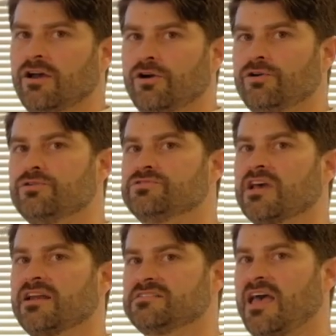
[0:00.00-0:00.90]
who's
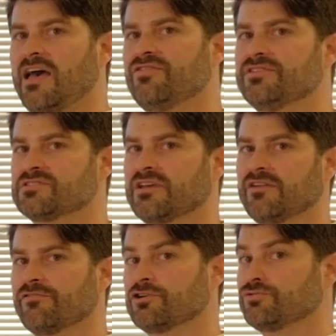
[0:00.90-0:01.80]
got his head in this like
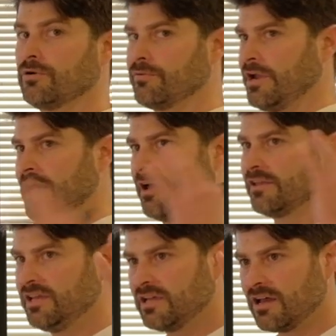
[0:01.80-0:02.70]
virtual
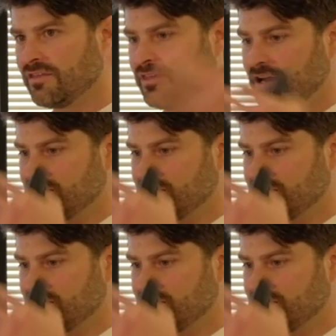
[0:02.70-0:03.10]
reality kind of thing.